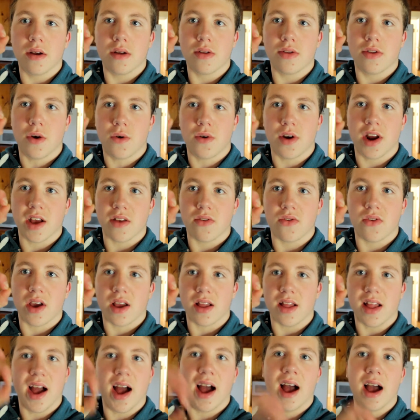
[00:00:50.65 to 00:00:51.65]
donuts
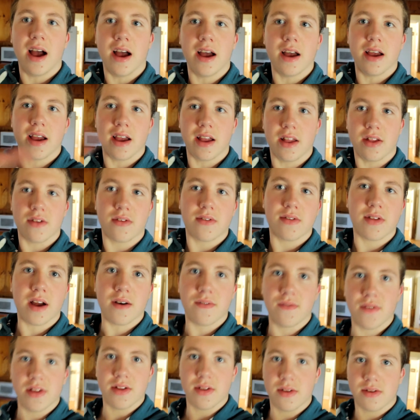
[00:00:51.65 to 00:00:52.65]
like that and
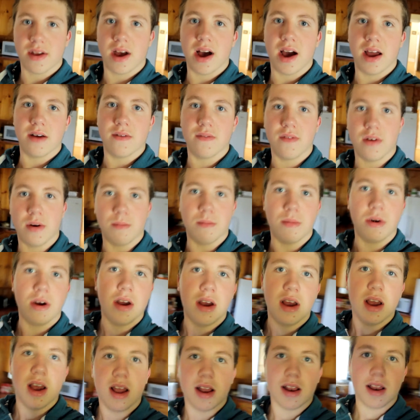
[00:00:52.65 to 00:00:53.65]
stuff inside of them.
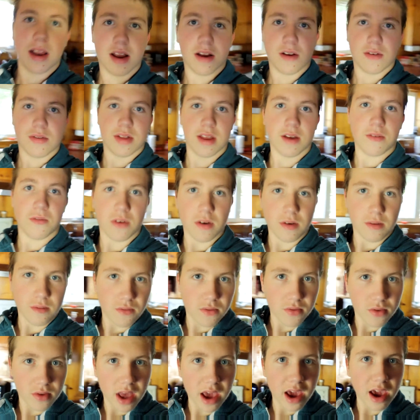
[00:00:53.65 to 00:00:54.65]
And there's different
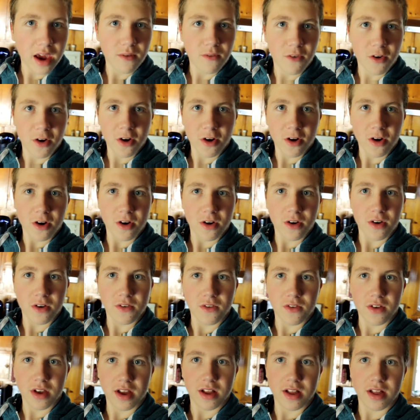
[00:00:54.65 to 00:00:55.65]

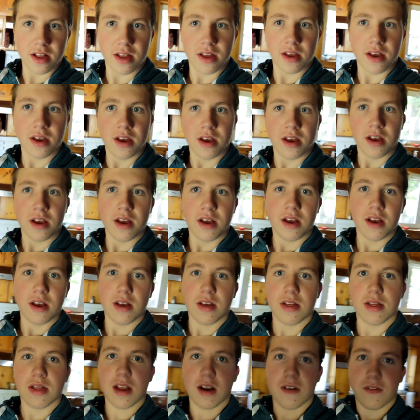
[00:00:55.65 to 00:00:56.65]
flavors and
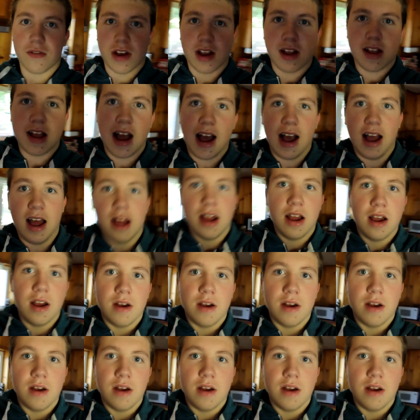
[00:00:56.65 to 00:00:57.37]
stuff like that.